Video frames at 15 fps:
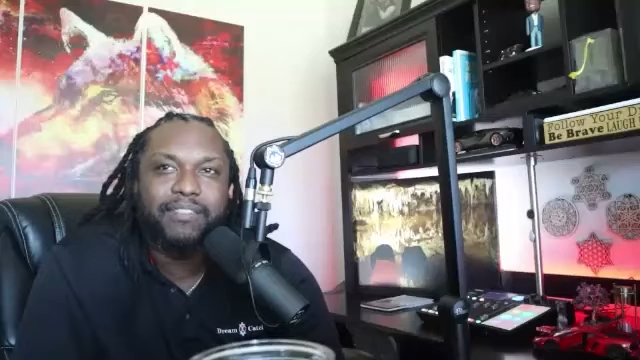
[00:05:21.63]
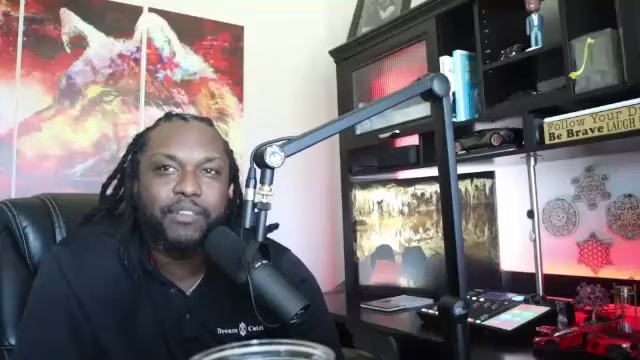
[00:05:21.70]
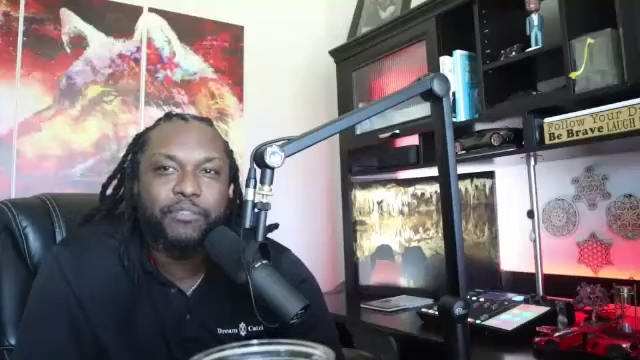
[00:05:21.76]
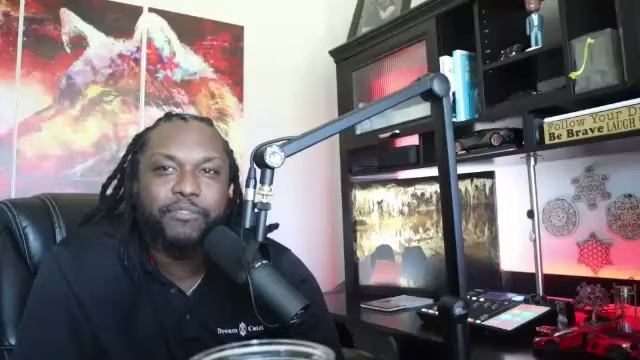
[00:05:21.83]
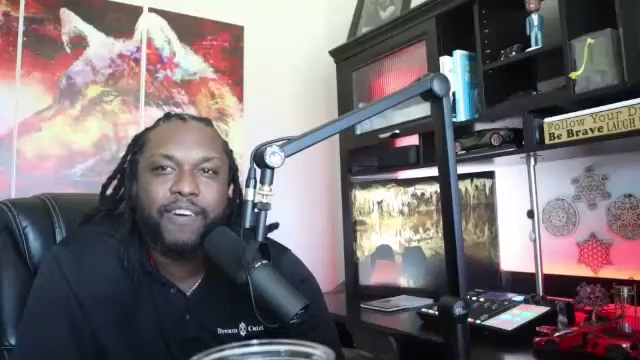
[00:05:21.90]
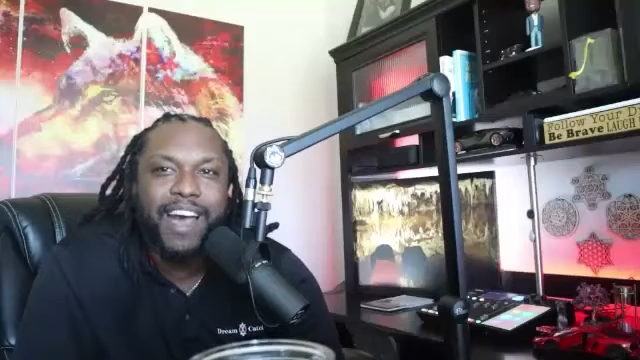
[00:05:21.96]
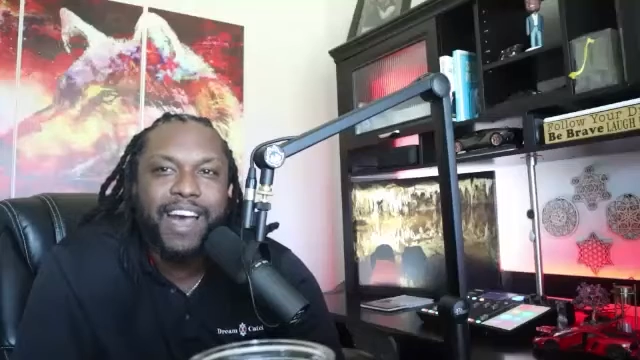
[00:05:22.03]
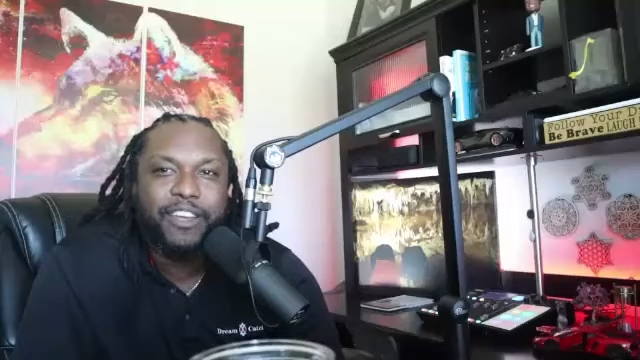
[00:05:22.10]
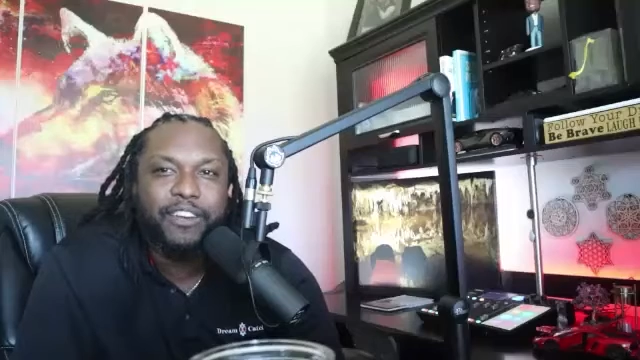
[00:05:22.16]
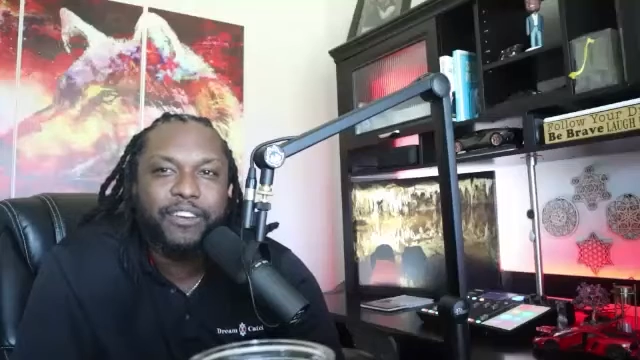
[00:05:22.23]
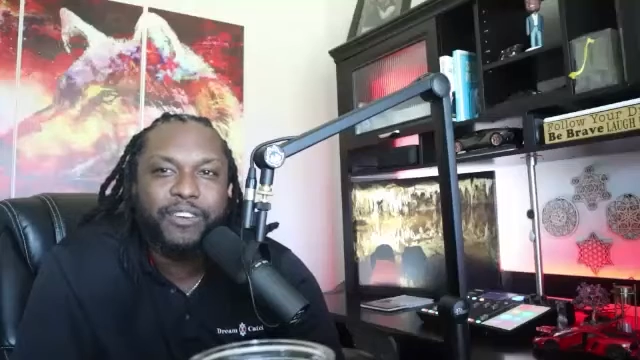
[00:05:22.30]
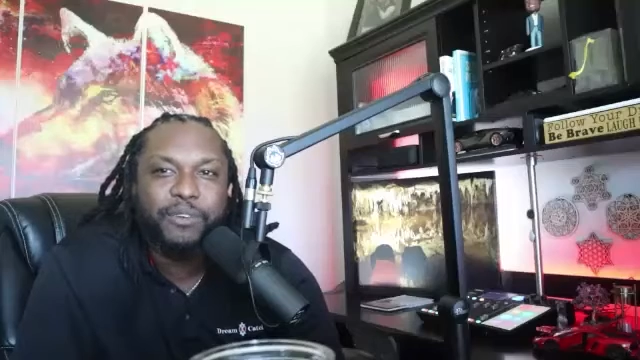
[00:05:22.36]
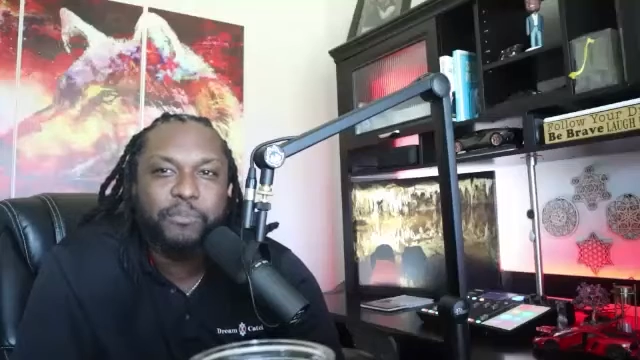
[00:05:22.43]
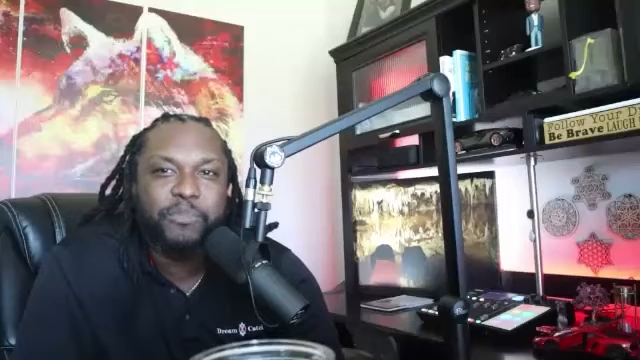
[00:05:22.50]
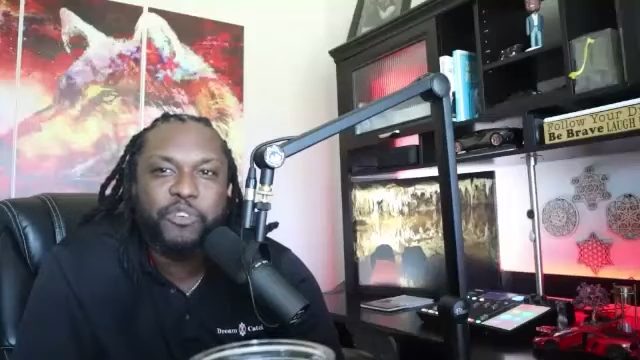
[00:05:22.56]
the
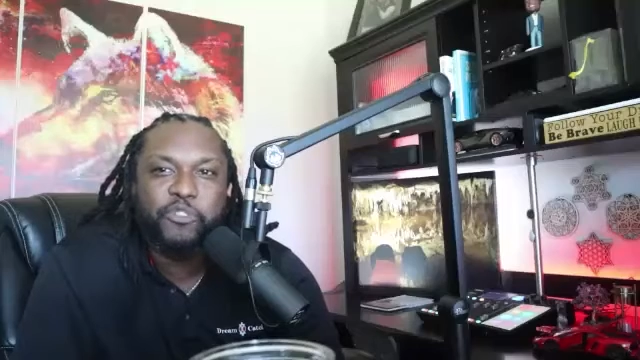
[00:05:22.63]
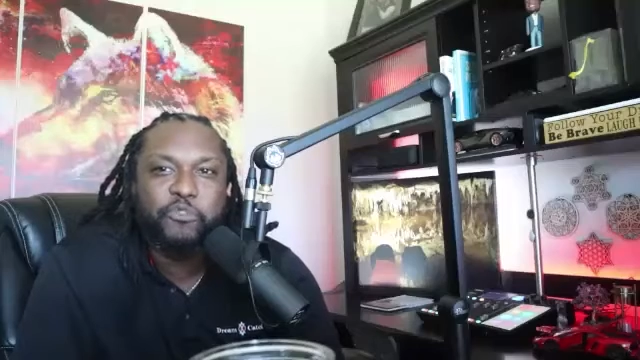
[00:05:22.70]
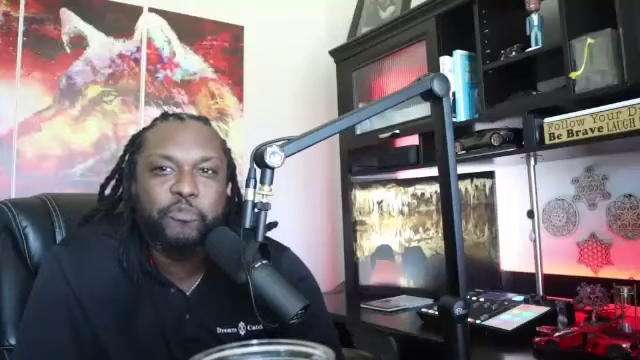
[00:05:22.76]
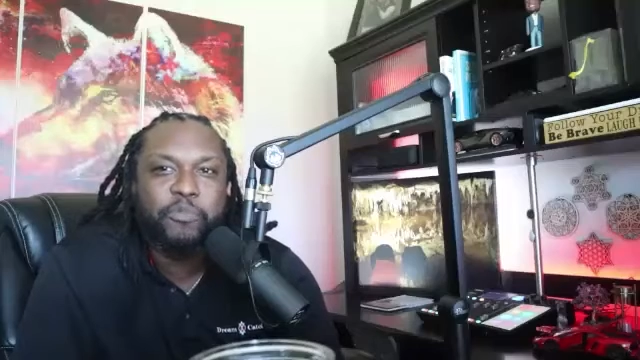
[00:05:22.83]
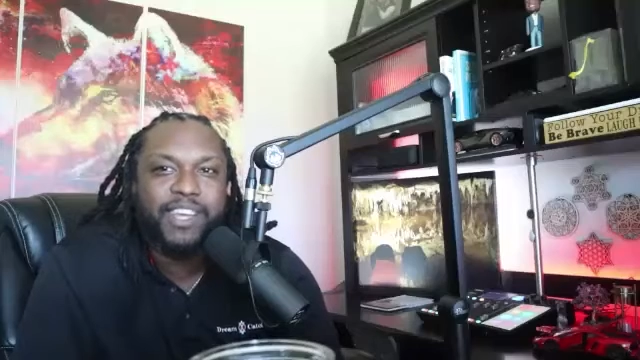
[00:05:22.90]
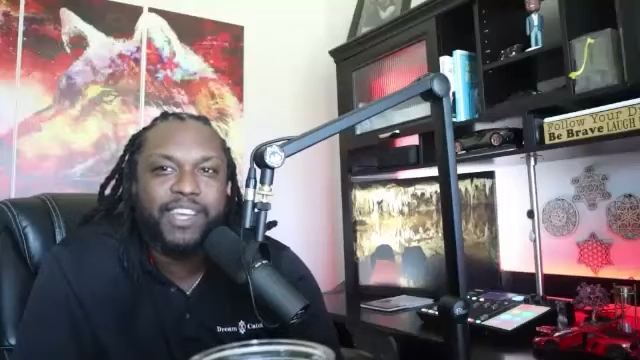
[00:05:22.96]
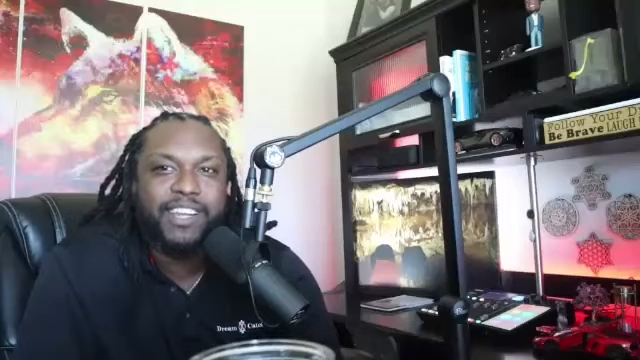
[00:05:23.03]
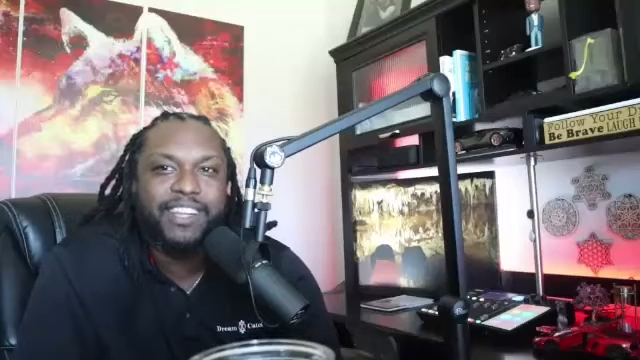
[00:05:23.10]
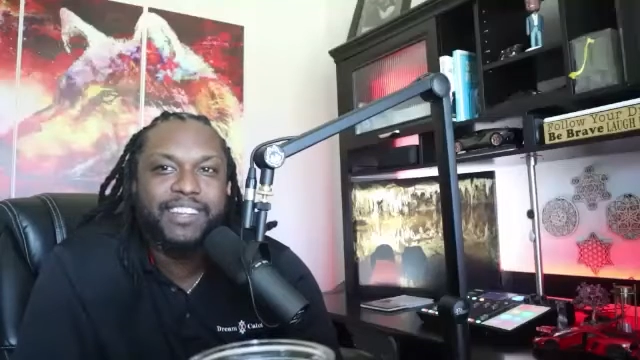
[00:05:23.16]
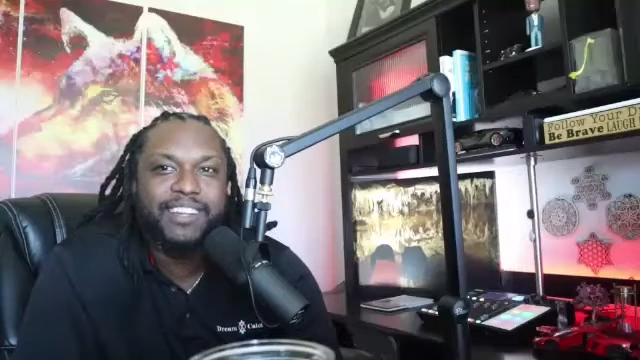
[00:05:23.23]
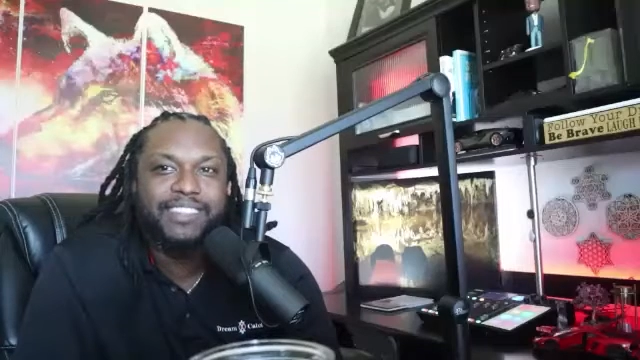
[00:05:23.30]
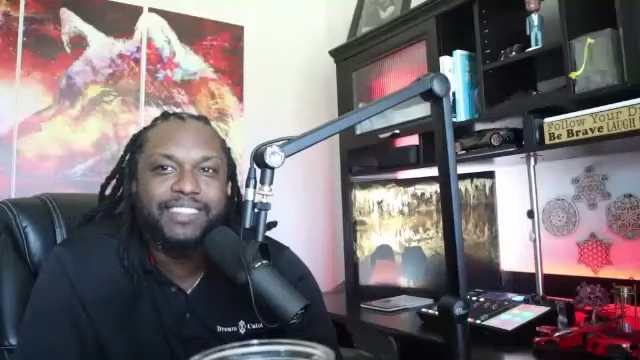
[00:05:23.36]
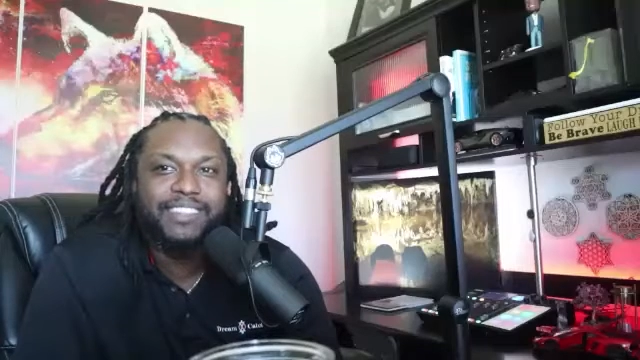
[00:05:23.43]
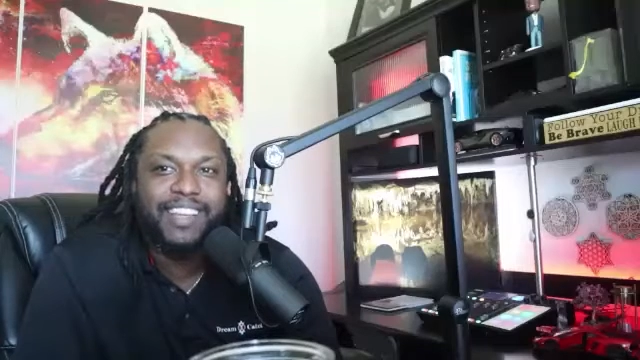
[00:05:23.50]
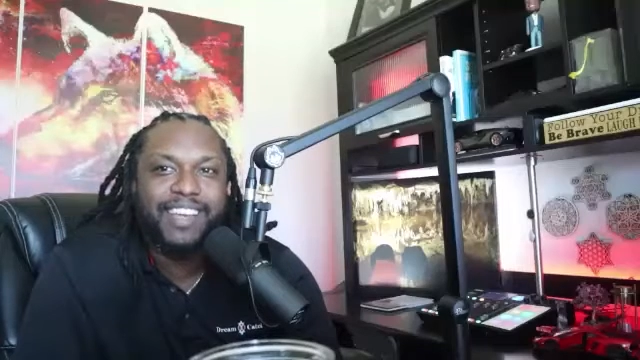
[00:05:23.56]
FIRE movement, and
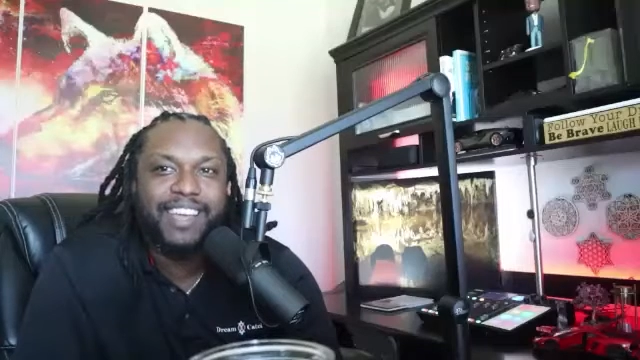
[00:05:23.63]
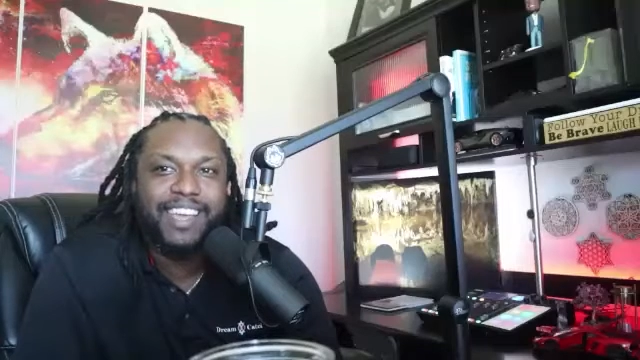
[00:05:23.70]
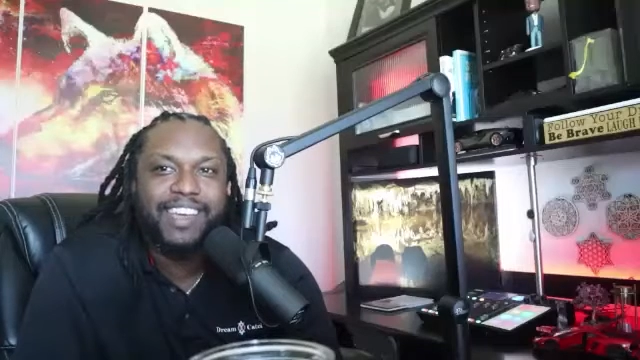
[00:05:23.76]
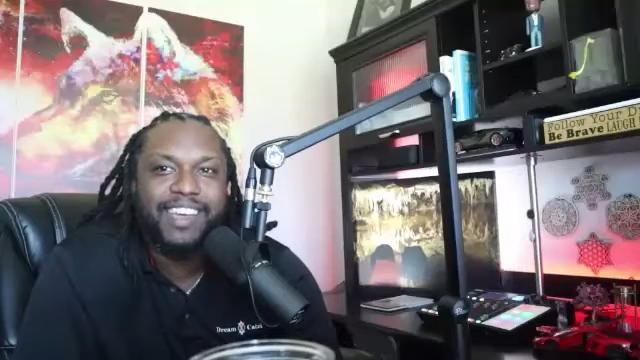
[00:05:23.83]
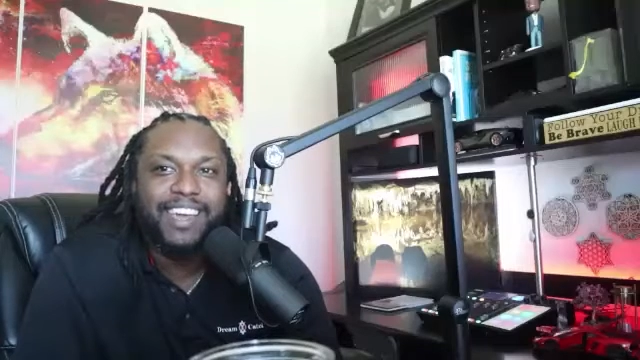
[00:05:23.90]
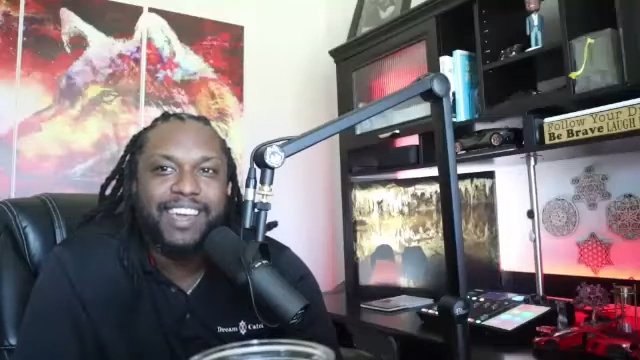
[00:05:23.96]
it's like,